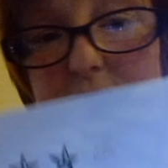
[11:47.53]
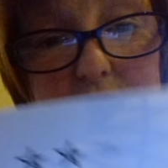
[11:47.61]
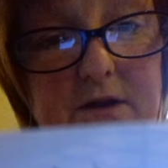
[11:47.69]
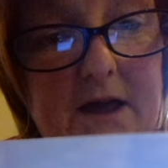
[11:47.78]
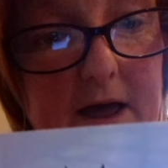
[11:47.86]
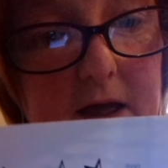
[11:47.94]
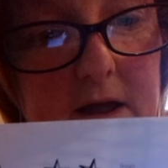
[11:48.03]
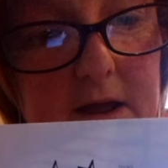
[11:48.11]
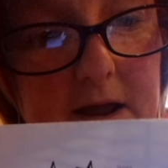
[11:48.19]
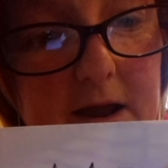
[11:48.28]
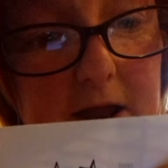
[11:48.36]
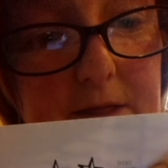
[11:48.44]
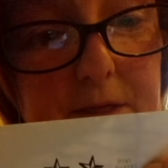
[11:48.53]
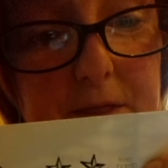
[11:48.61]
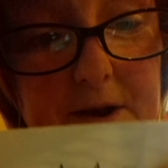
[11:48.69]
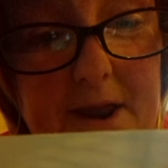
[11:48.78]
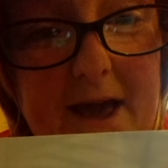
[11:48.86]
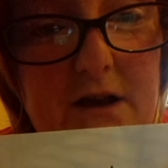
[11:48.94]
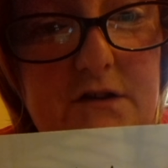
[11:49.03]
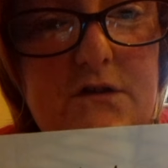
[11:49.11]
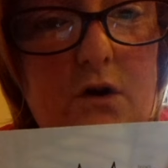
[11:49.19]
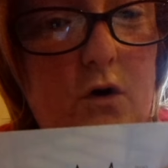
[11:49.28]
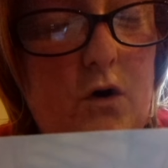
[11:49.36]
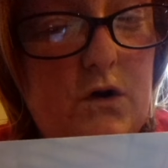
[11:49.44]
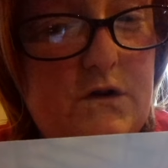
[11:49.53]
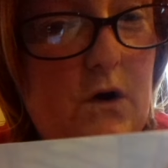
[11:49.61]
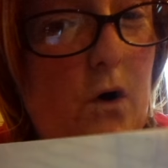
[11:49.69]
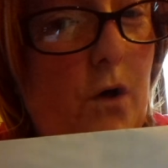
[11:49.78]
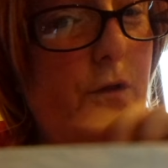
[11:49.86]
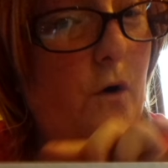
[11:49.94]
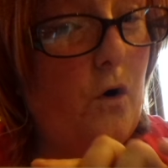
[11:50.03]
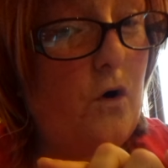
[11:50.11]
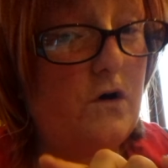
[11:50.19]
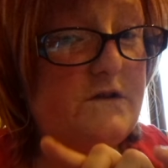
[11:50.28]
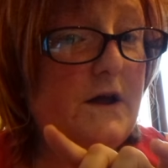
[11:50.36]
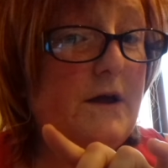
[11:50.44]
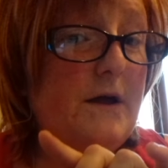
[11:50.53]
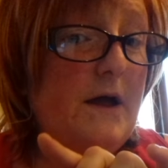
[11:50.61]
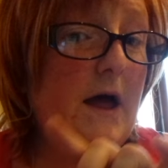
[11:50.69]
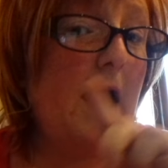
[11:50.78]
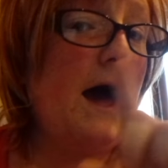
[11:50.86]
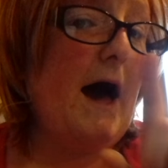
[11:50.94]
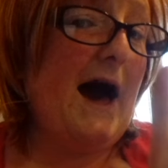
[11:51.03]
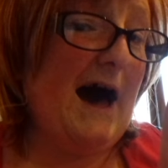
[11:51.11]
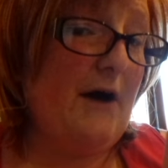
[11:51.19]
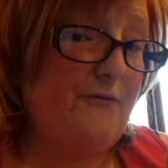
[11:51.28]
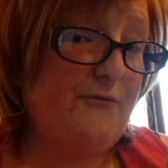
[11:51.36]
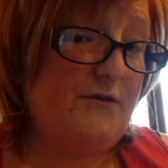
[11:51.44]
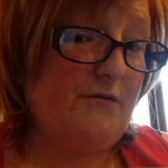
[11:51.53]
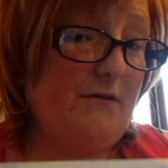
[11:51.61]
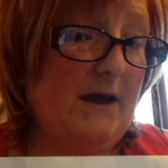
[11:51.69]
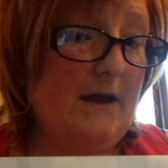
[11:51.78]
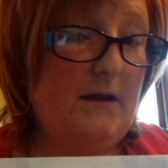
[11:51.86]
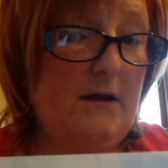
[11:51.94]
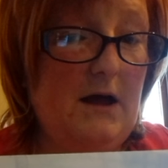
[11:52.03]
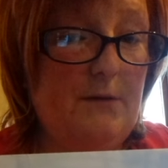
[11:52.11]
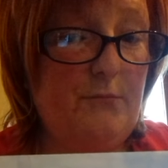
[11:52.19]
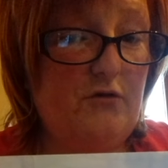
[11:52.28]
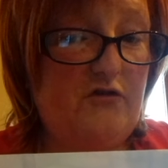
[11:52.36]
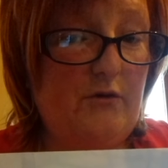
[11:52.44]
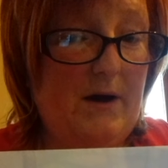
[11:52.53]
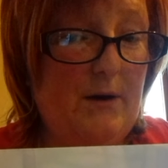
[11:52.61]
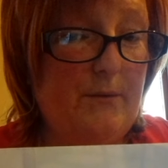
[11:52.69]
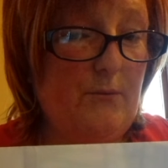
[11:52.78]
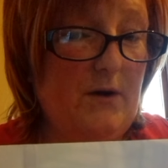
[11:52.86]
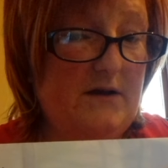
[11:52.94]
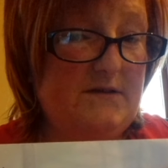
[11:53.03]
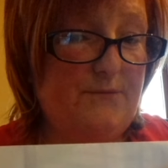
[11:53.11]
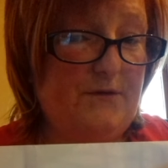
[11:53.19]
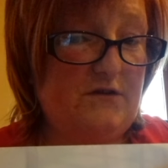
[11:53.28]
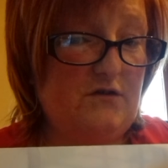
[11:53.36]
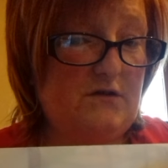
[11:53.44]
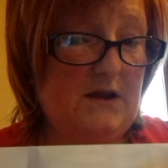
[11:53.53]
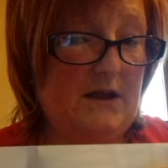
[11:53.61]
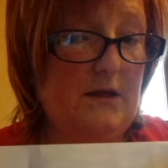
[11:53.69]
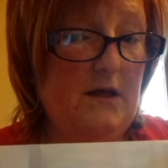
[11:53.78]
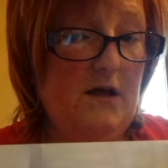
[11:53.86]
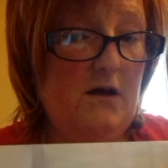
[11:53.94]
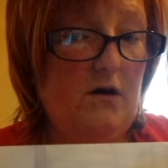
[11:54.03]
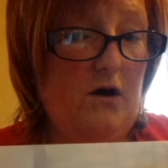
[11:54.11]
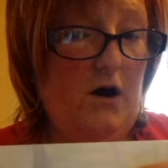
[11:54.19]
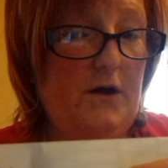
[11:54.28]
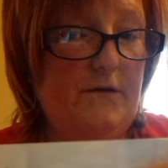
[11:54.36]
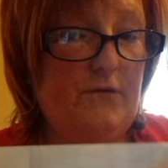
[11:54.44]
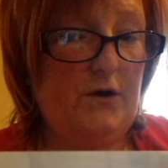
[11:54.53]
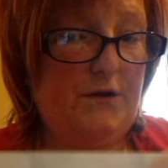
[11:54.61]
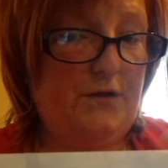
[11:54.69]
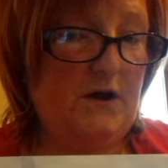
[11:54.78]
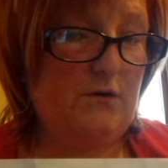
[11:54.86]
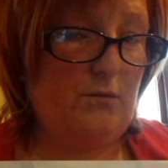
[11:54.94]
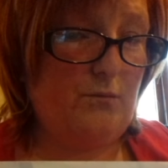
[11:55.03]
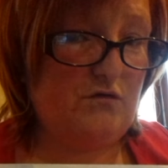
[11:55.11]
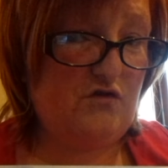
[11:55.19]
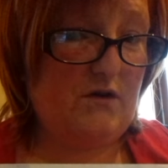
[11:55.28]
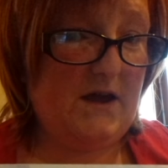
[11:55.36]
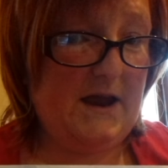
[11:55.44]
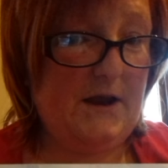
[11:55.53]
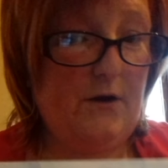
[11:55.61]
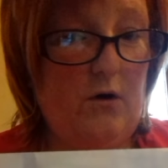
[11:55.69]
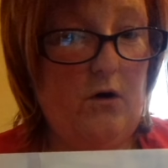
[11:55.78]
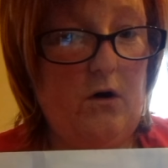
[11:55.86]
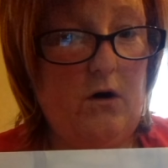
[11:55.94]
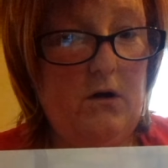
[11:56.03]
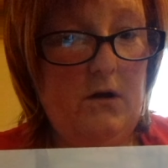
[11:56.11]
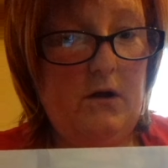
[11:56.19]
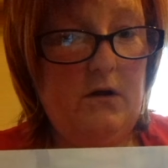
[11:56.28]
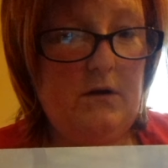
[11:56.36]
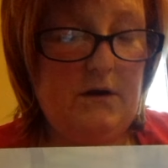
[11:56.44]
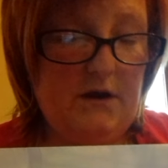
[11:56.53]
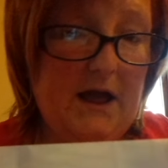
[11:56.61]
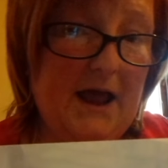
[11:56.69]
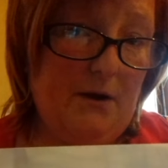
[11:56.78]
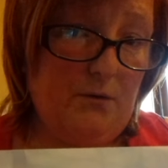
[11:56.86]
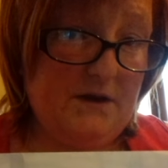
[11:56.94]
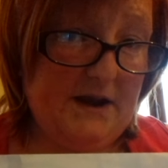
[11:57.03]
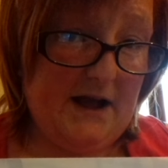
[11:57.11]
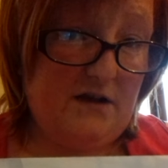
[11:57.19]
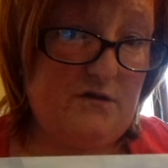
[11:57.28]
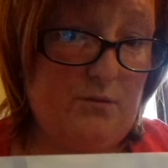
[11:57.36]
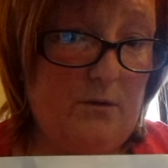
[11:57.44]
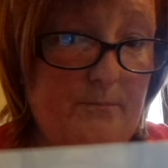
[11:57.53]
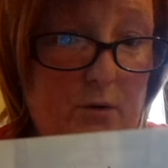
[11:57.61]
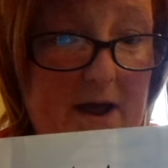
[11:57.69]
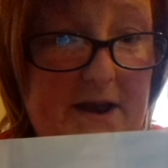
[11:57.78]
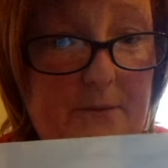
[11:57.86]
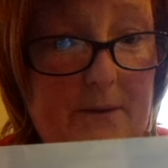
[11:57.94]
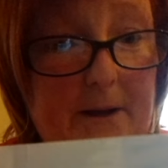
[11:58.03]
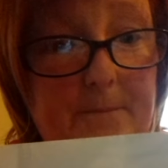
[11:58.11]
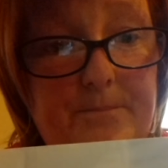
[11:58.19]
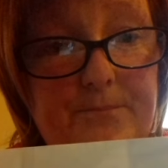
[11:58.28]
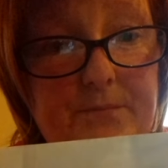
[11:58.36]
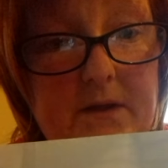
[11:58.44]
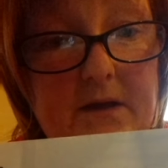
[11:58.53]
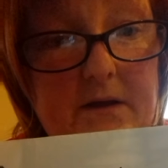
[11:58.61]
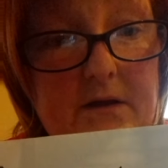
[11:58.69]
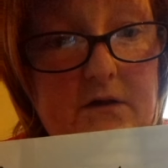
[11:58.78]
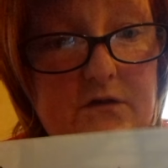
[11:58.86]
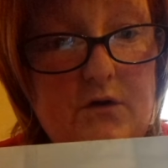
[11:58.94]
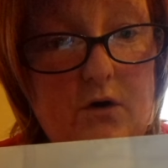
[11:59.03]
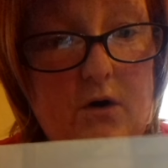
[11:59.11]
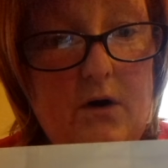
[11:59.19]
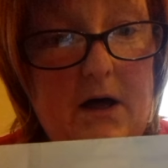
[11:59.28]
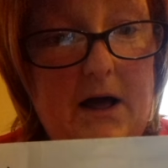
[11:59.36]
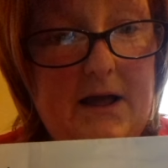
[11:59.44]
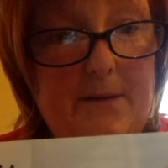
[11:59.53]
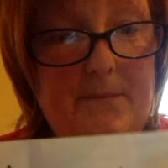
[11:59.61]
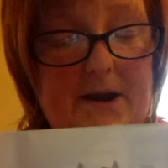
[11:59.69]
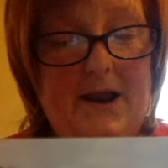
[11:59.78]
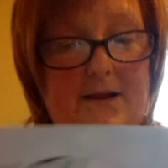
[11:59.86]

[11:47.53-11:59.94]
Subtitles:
So yeah, either the next order or the order after it. I'm not sure how it works. If it's just like, oh, you've got your 3rd one, we'll chuck it in, or you get it on your next one. But anyway, so I get my